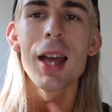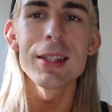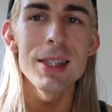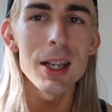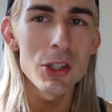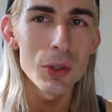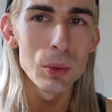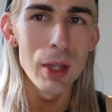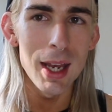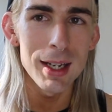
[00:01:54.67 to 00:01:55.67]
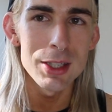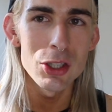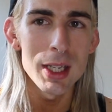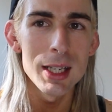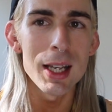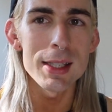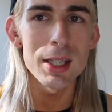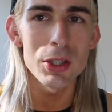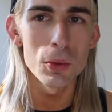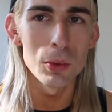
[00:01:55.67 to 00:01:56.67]
sexual energy and our
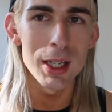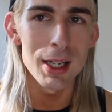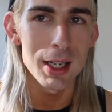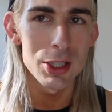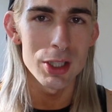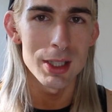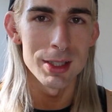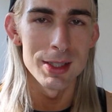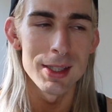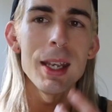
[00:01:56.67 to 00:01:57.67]
sexual connections